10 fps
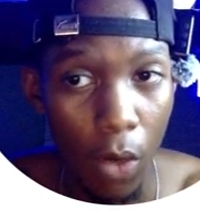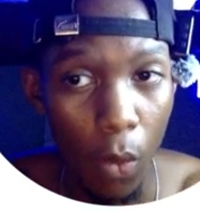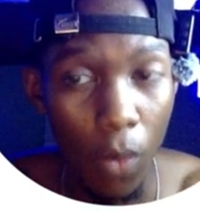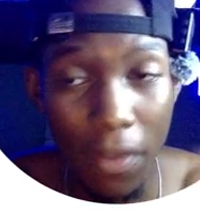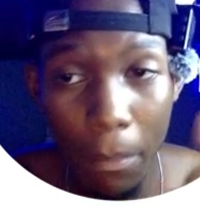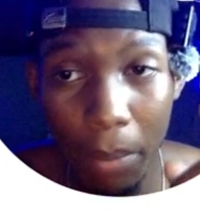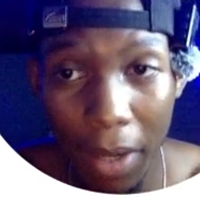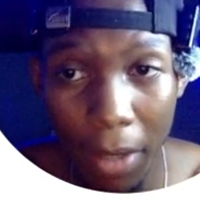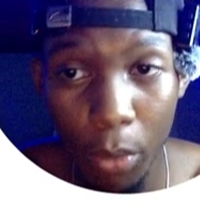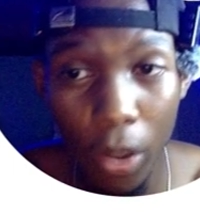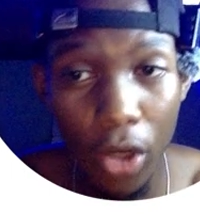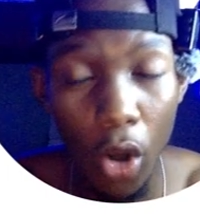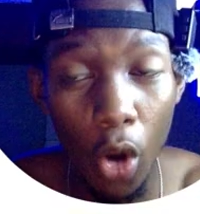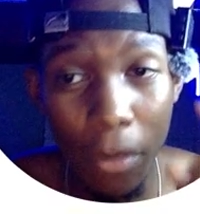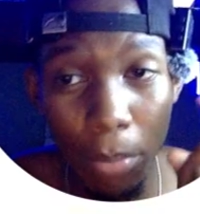with the pain point
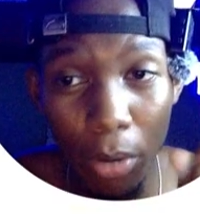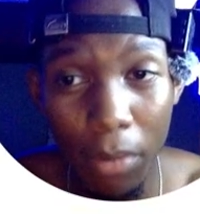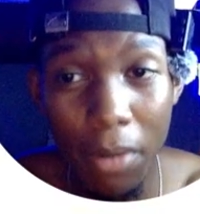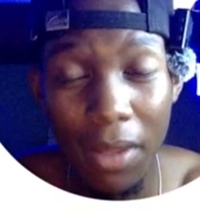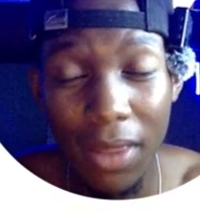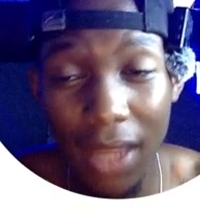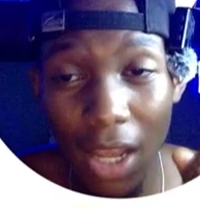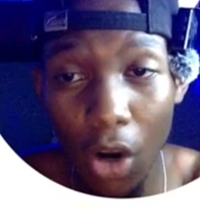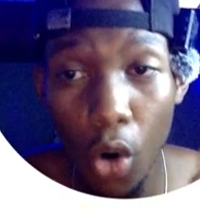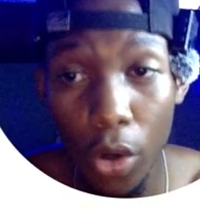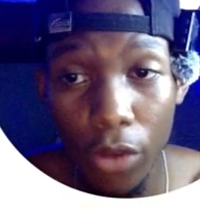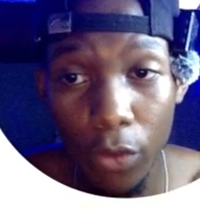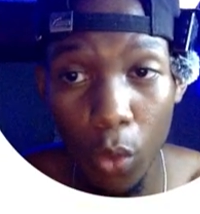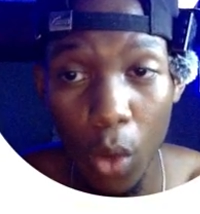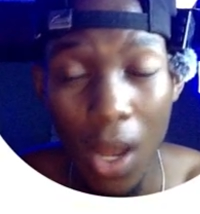or the problem that they're going
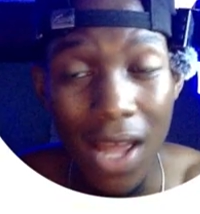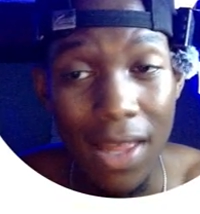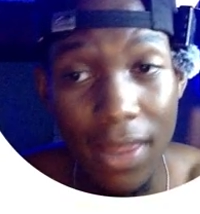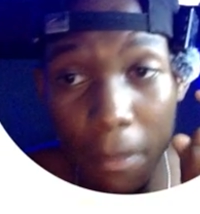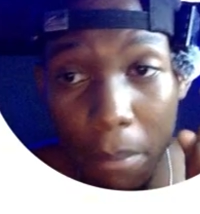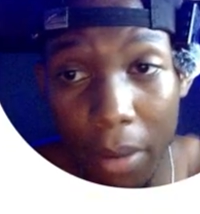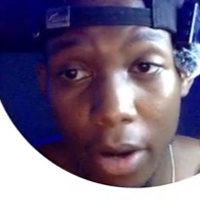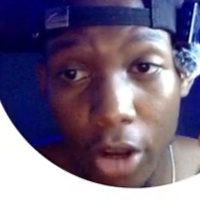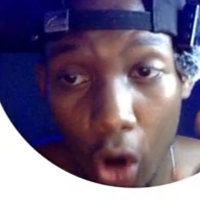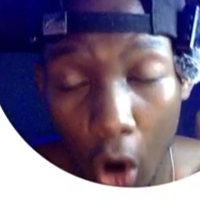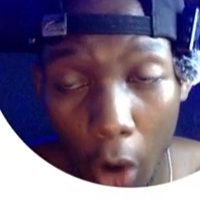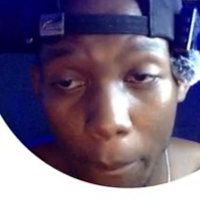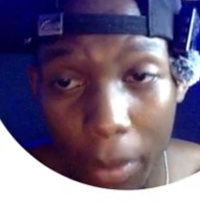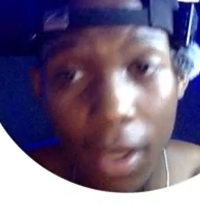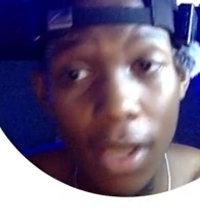through, the better your
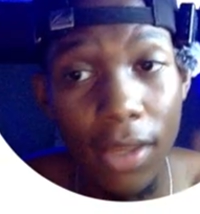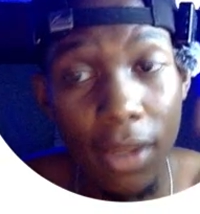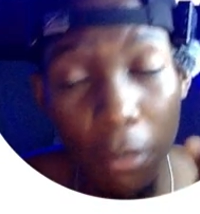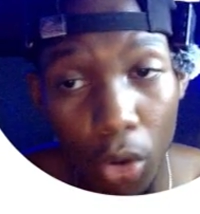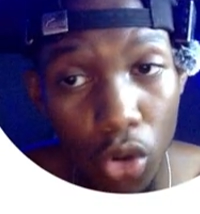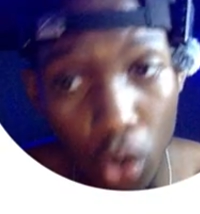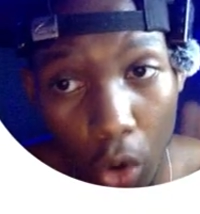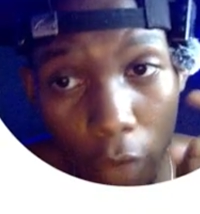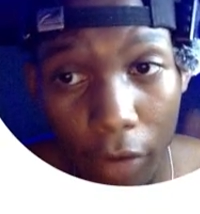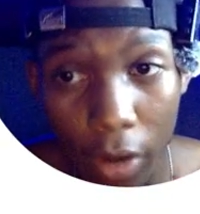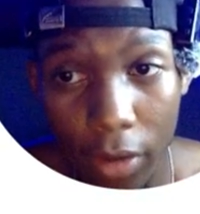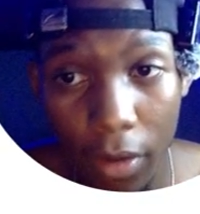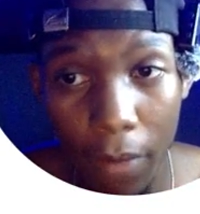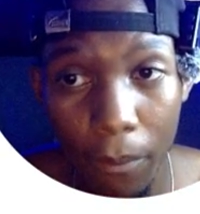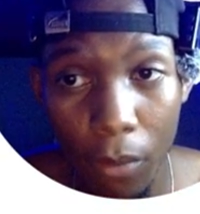copy and the more you convert
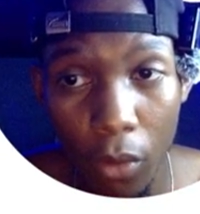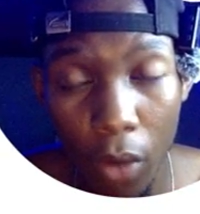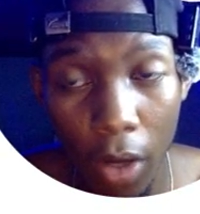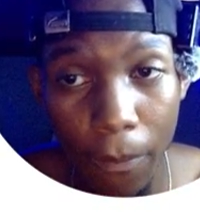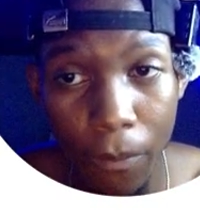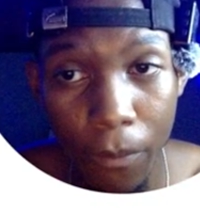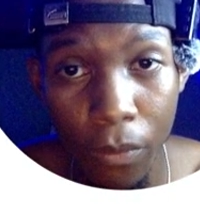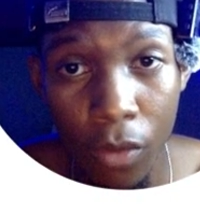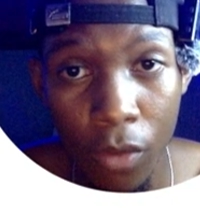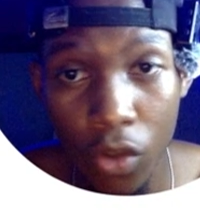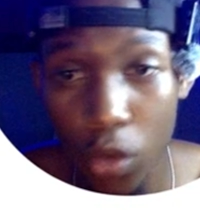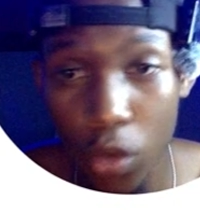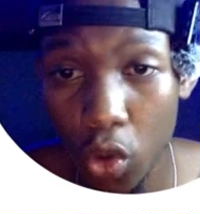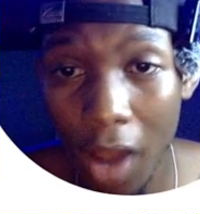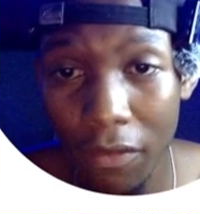them, right? So
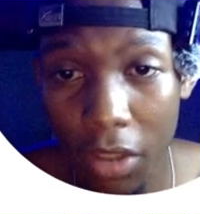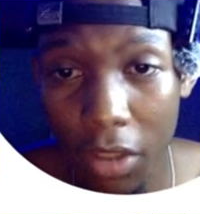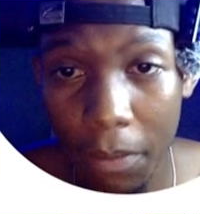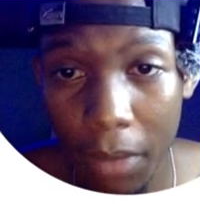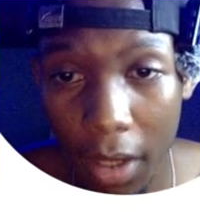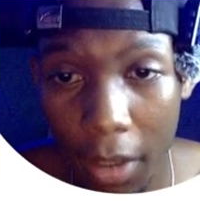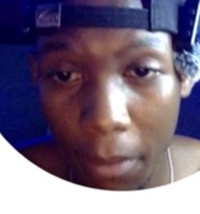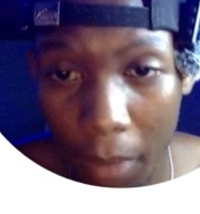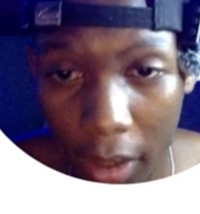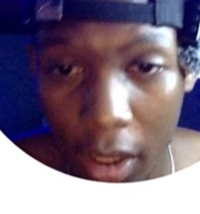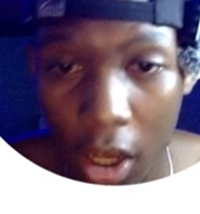you have to keep that in mind.